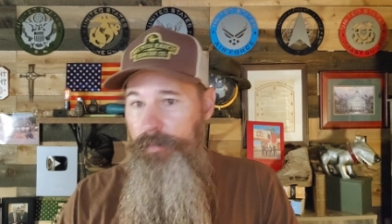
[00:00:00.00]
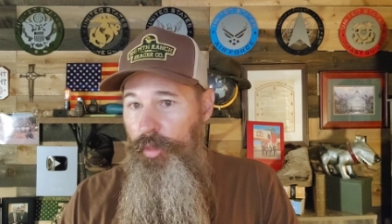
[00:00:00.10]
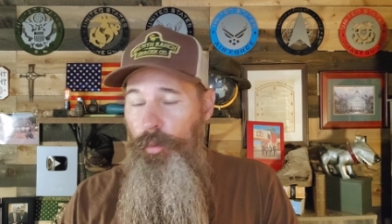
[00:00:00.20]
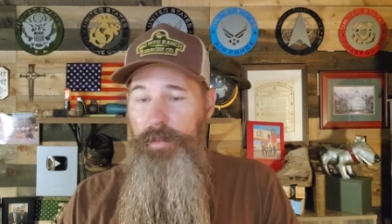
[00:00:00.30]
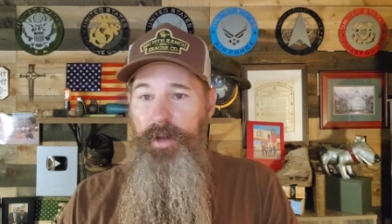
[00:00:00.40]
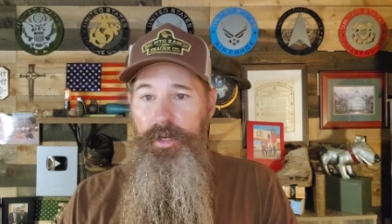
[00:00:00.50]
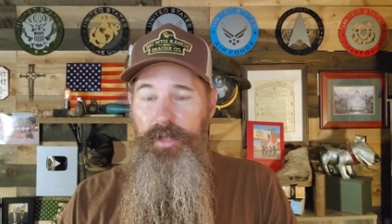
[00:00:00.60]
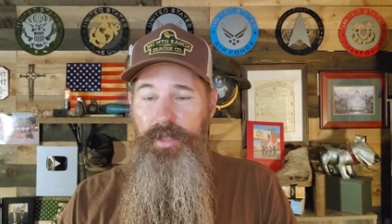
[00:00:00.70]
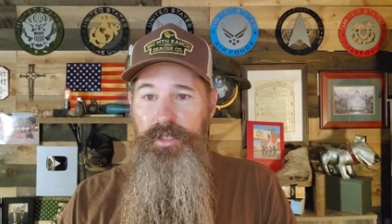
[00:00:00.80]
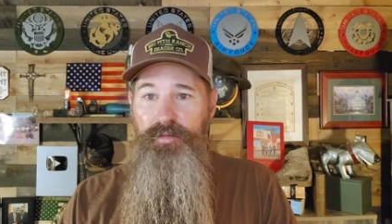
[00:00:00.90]
three
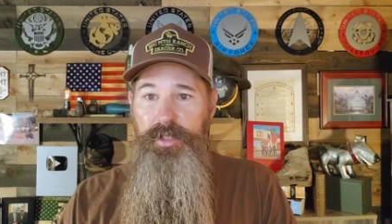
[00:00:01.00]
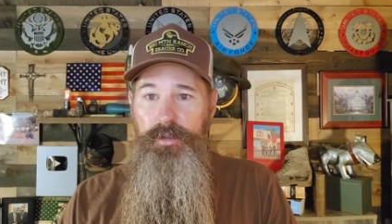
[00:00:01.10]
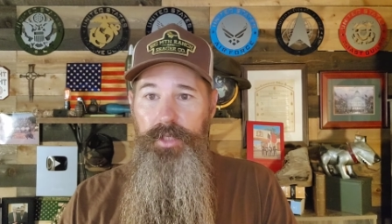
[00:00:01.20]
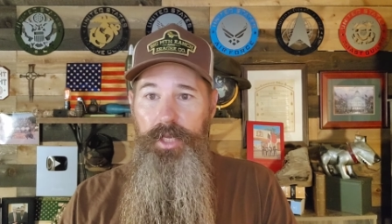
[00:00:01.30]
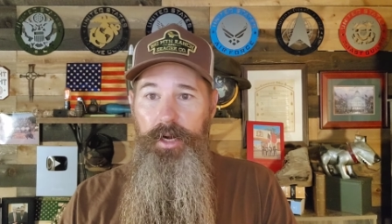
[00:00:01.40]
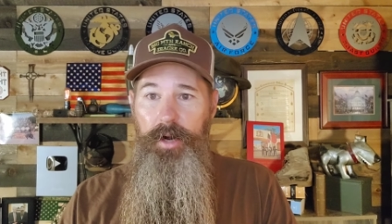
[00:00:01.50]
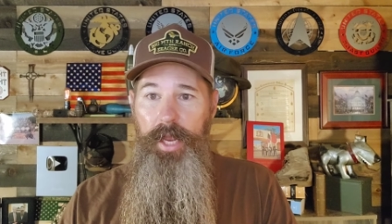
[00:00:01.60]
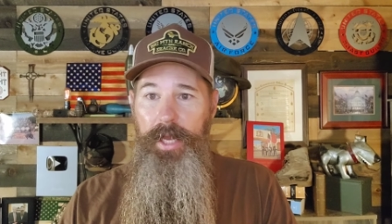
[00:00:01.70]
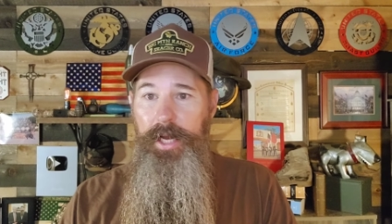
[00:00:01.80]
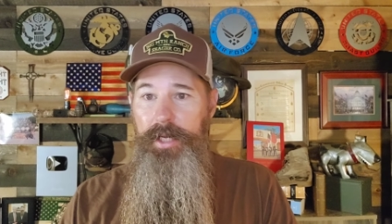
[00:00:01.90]
billion this fiscal year,
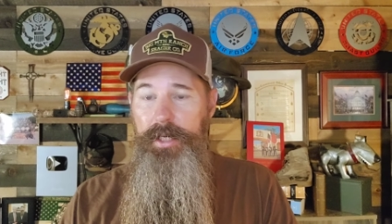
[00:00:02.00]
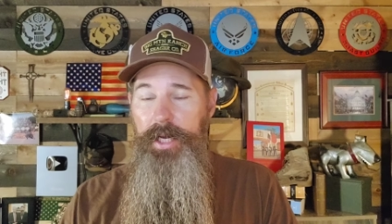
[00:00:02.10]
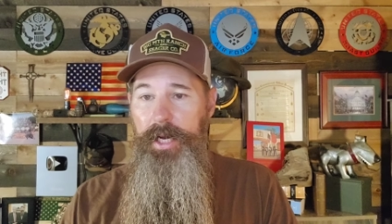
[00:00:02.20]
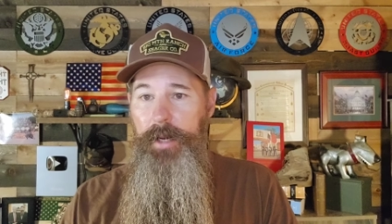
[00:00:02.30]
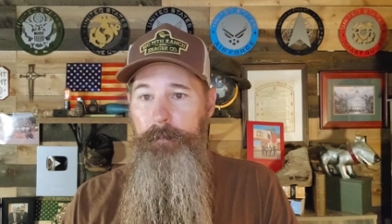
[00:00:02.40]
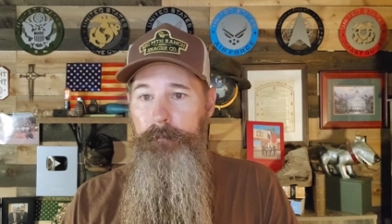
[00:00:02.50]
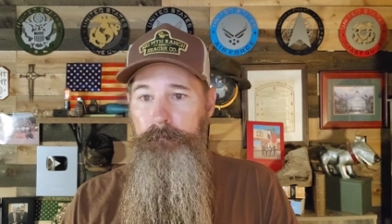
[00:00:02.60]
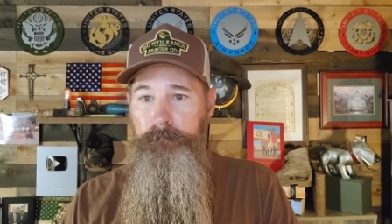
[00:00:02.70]
and um,